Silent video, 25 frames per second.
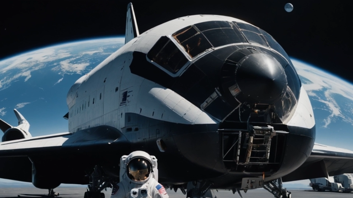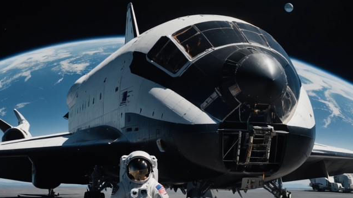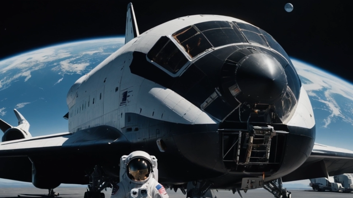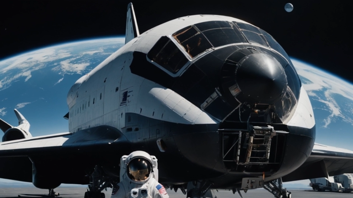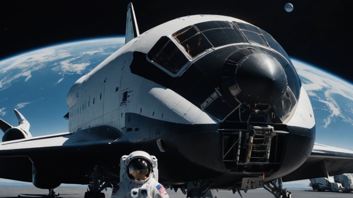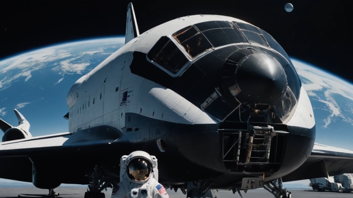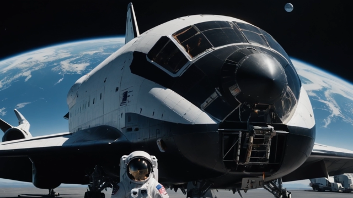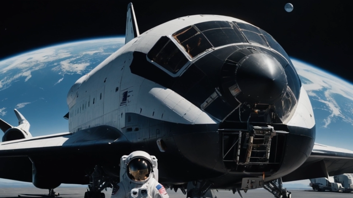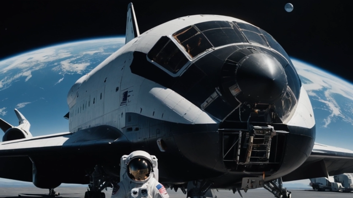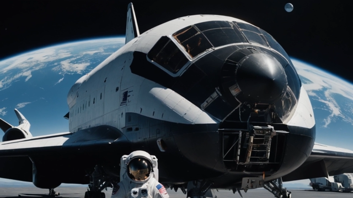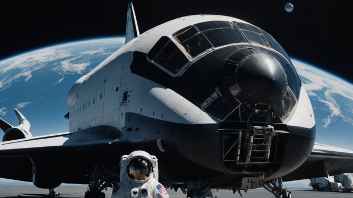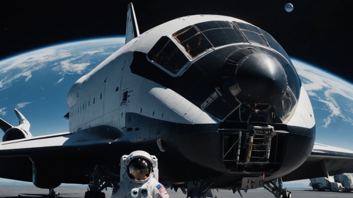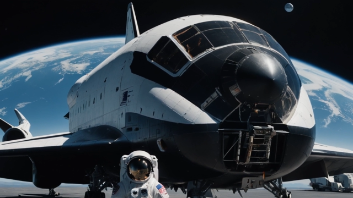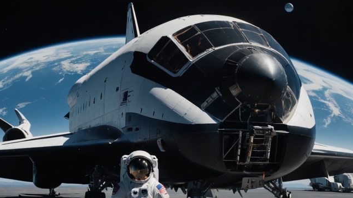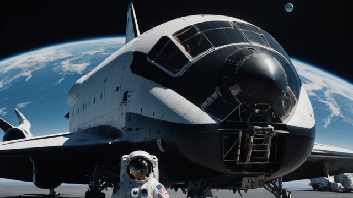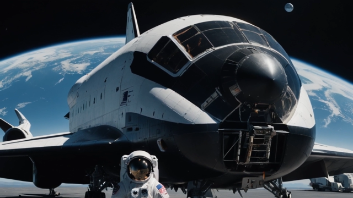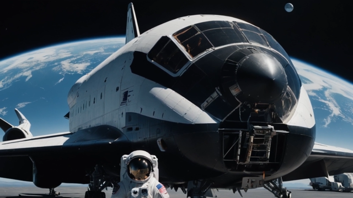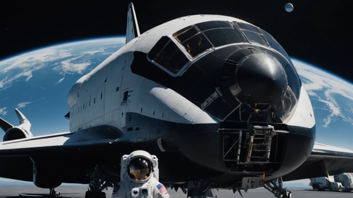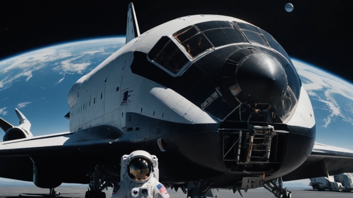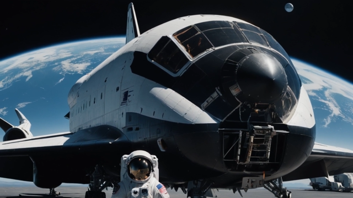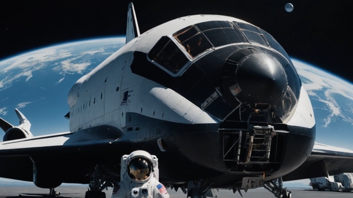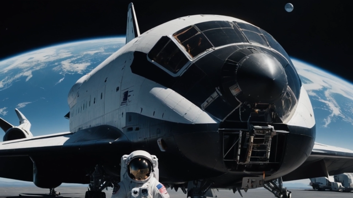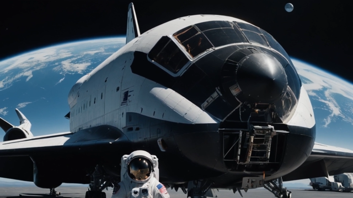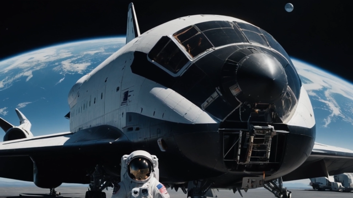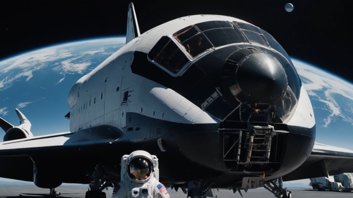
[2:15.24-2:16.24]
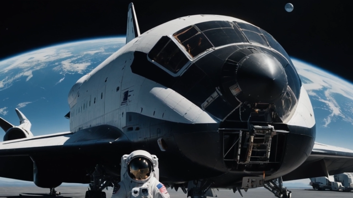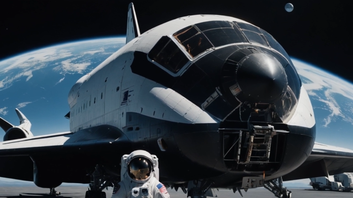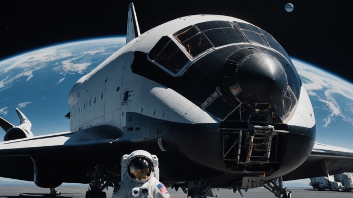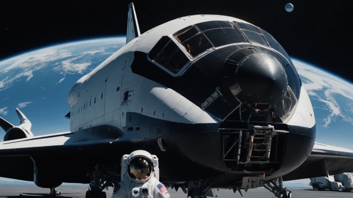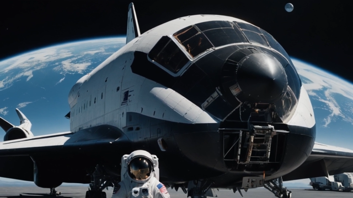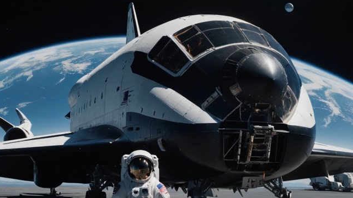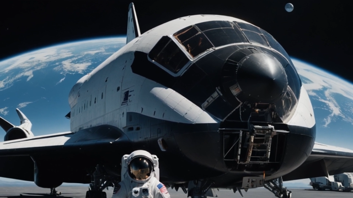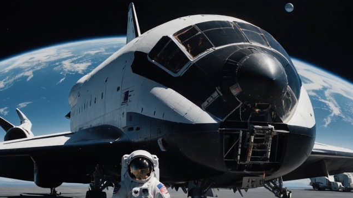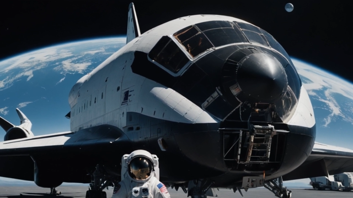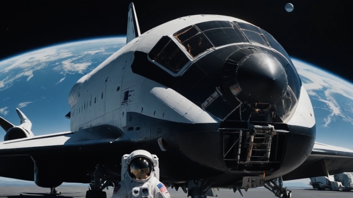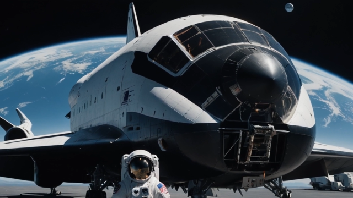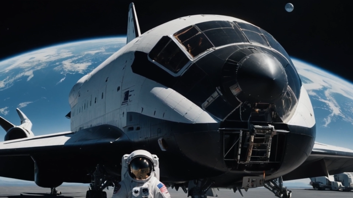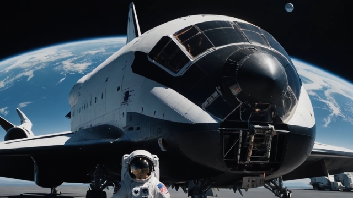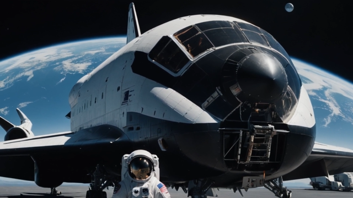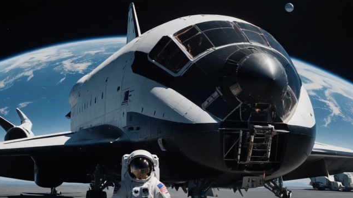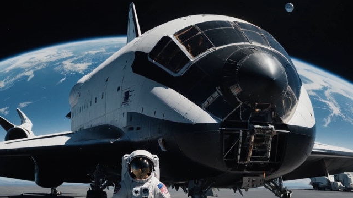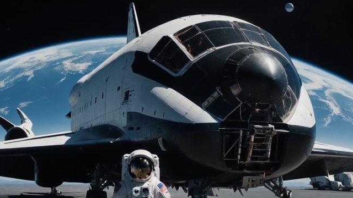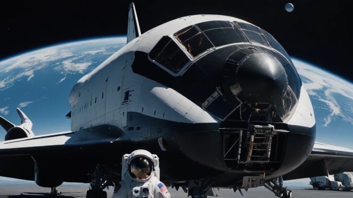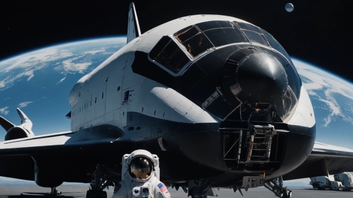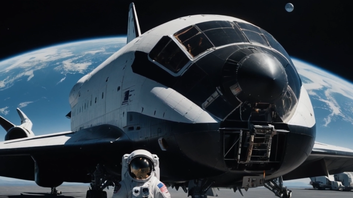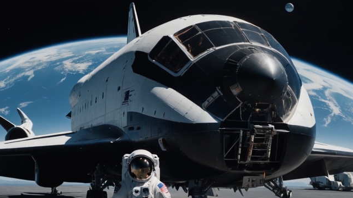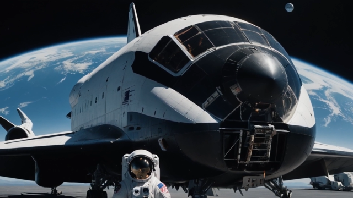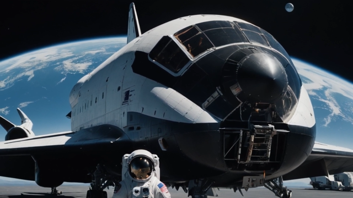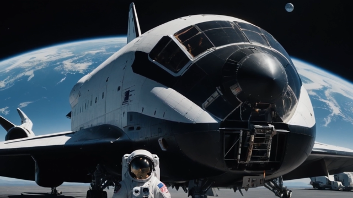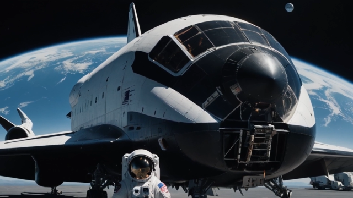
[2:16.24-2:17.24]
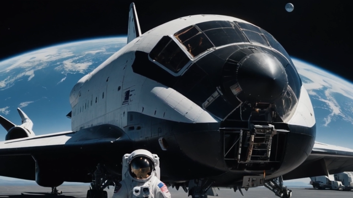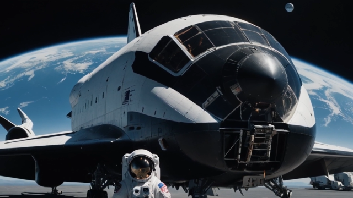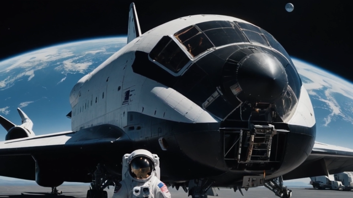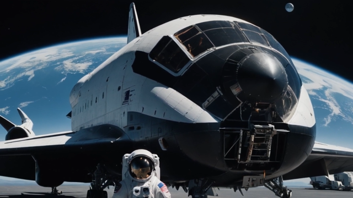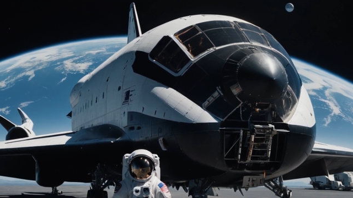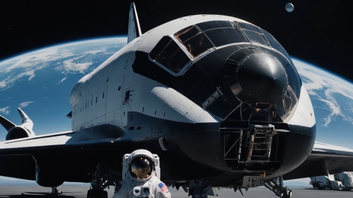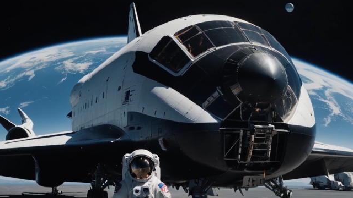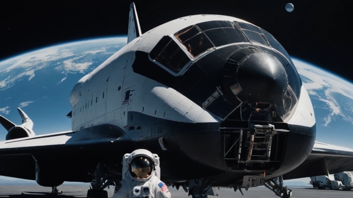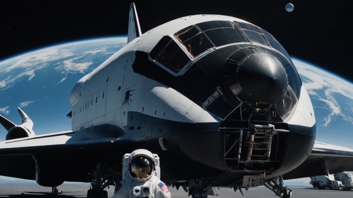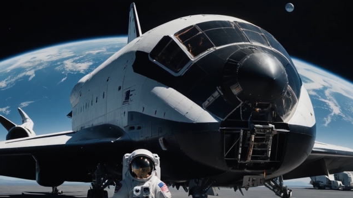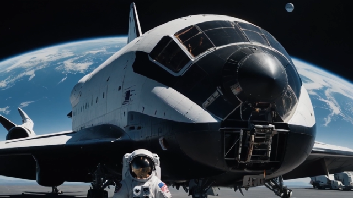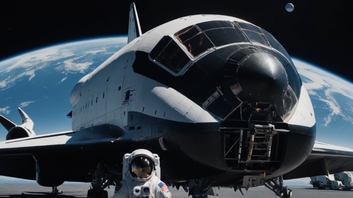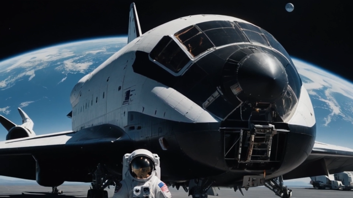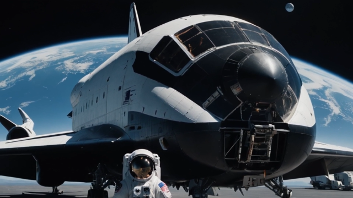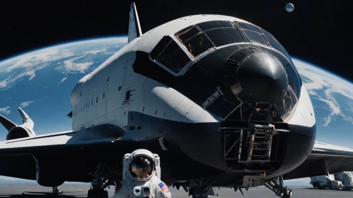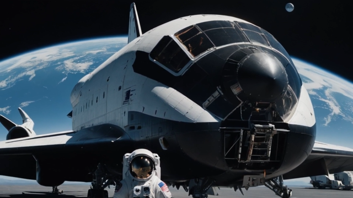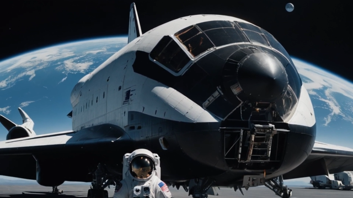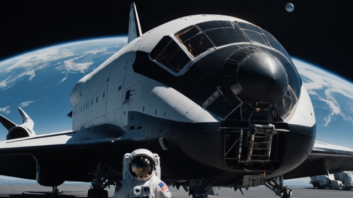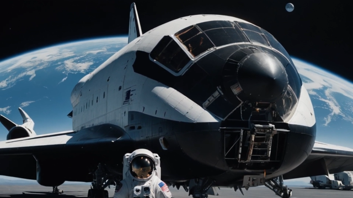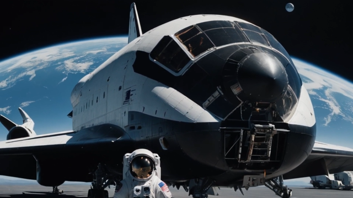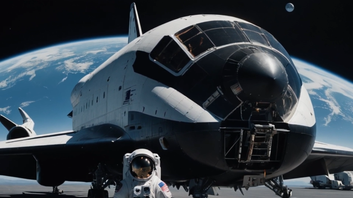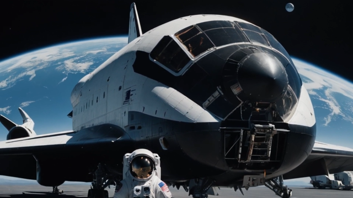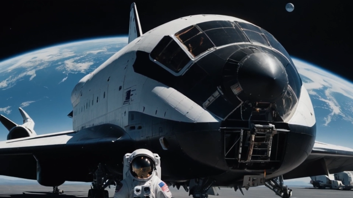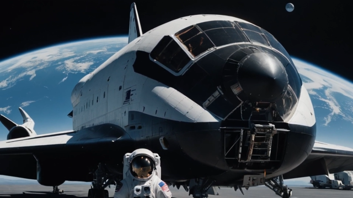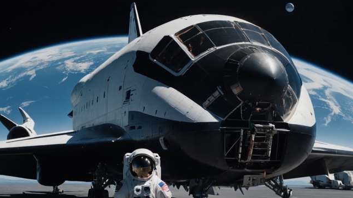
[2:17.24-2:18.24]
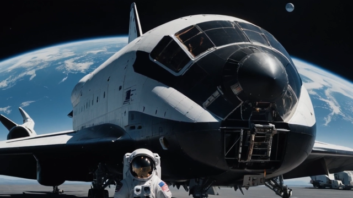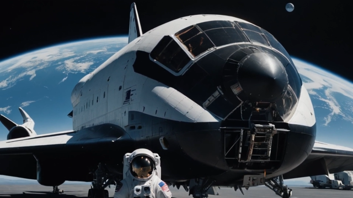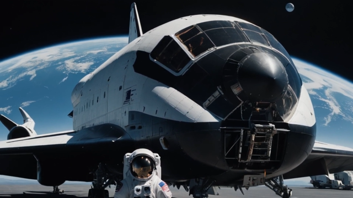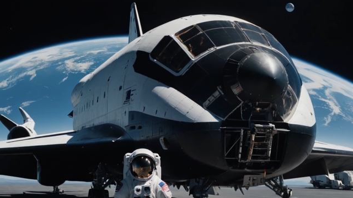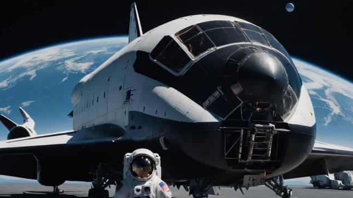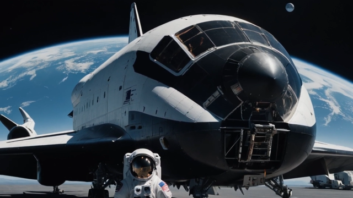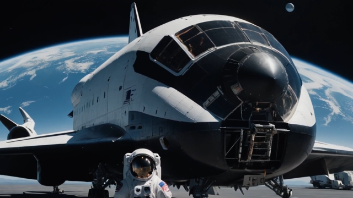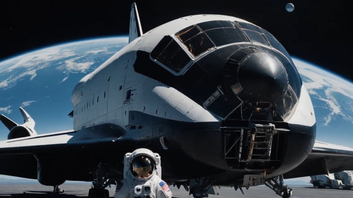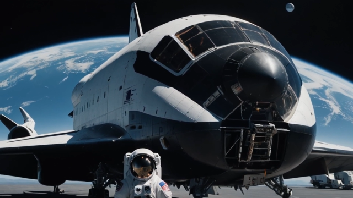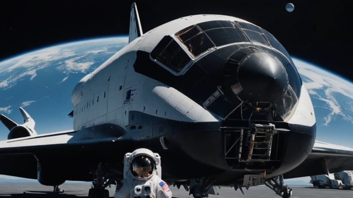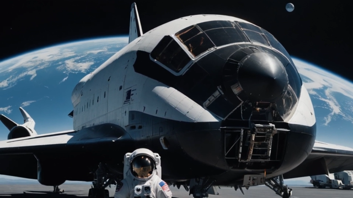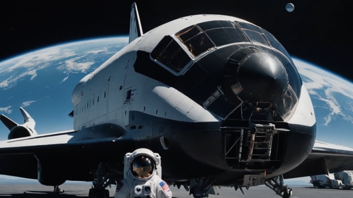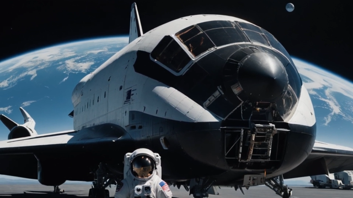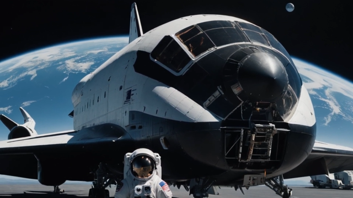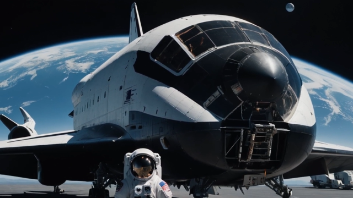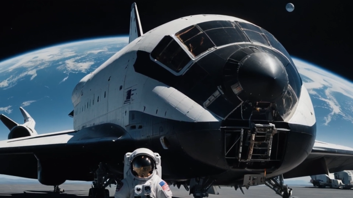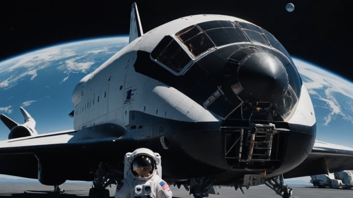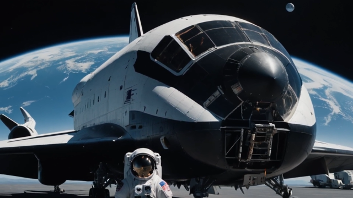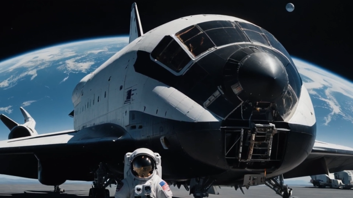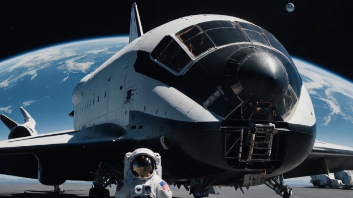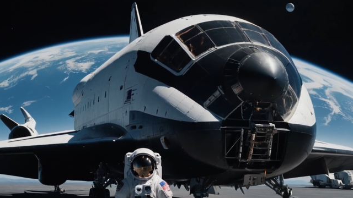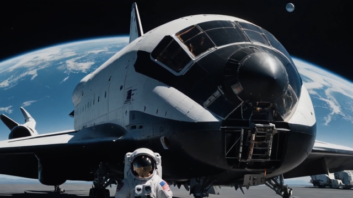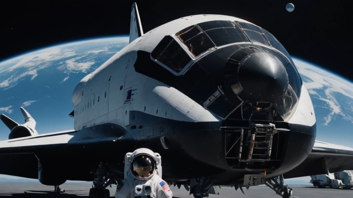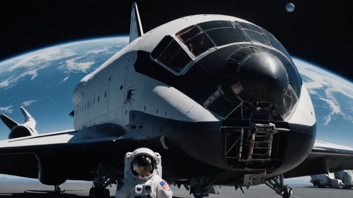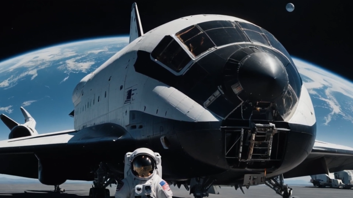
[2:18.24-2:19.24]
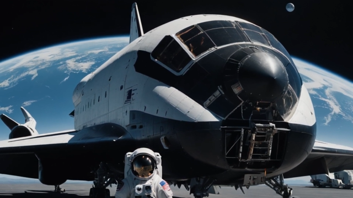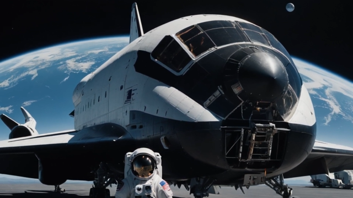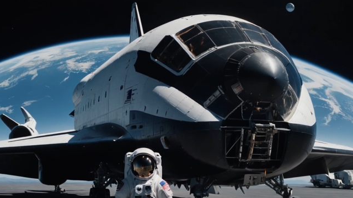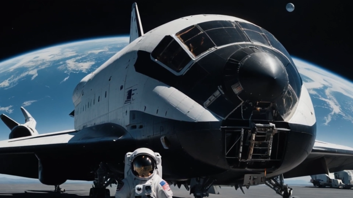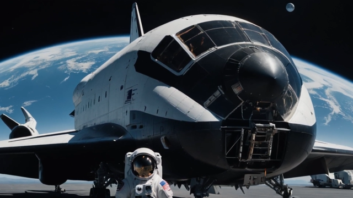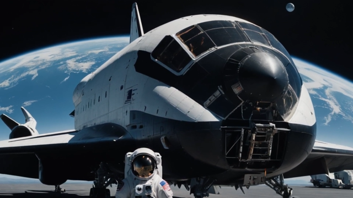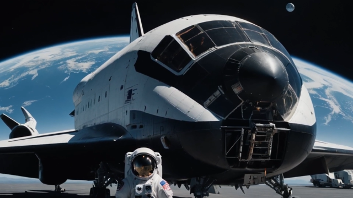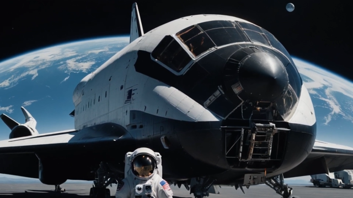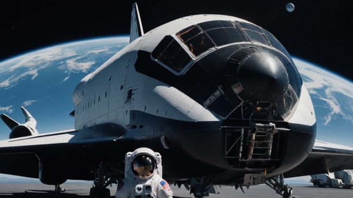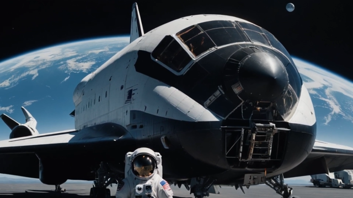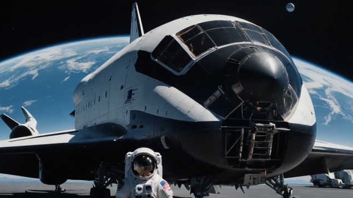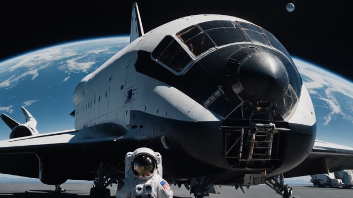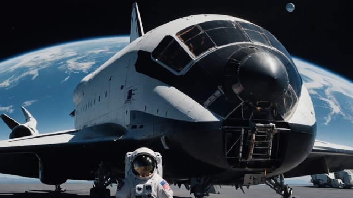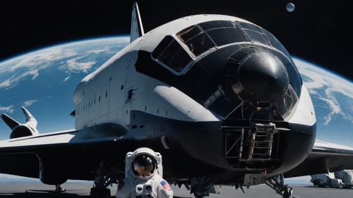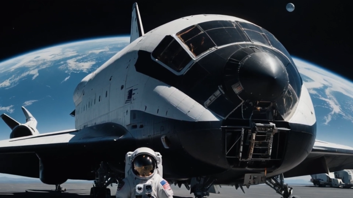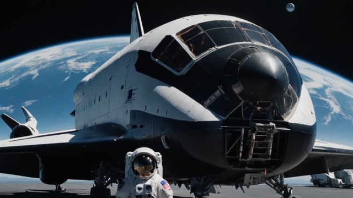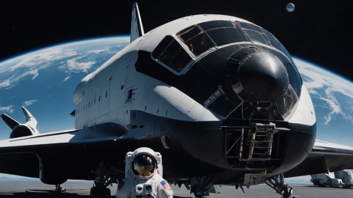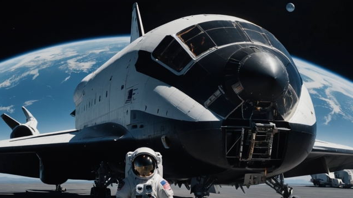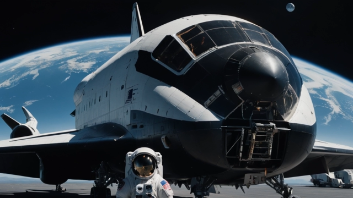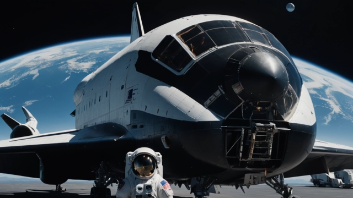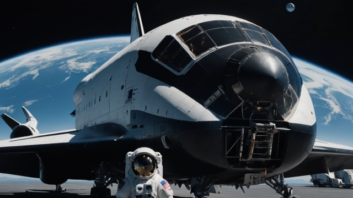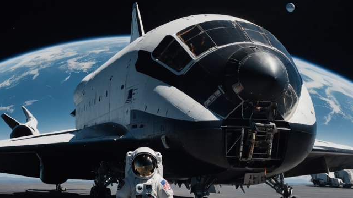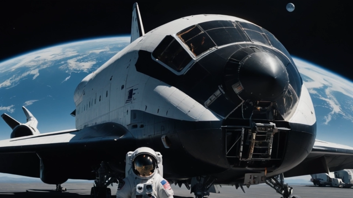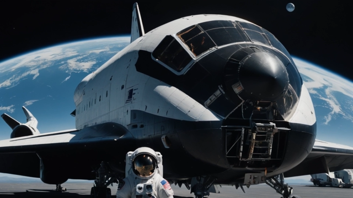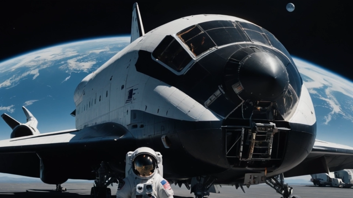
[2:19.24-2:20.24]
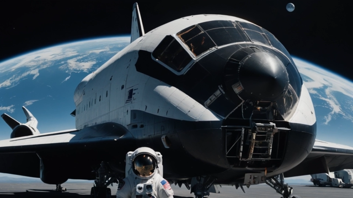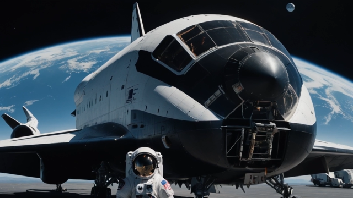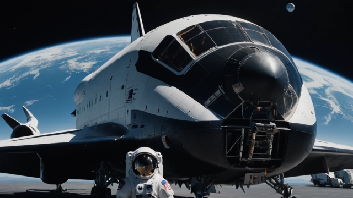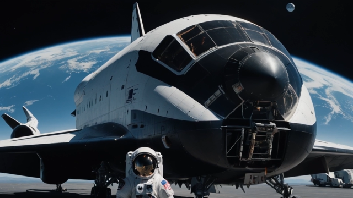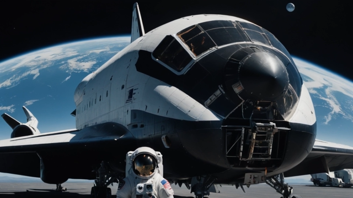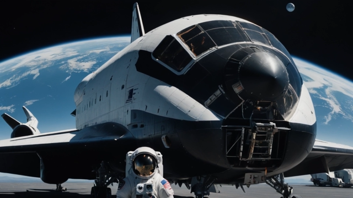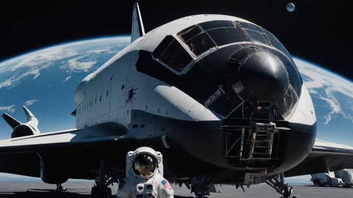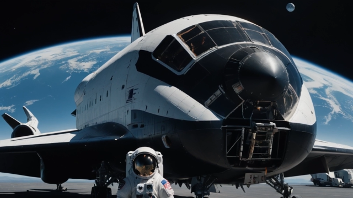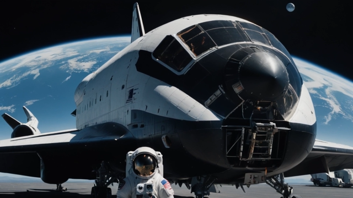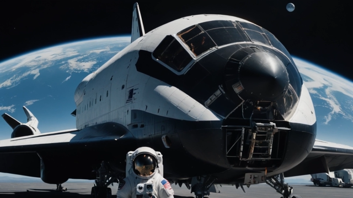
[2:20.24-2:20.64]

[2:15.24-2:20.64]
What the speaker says: [unreadable: no face in view]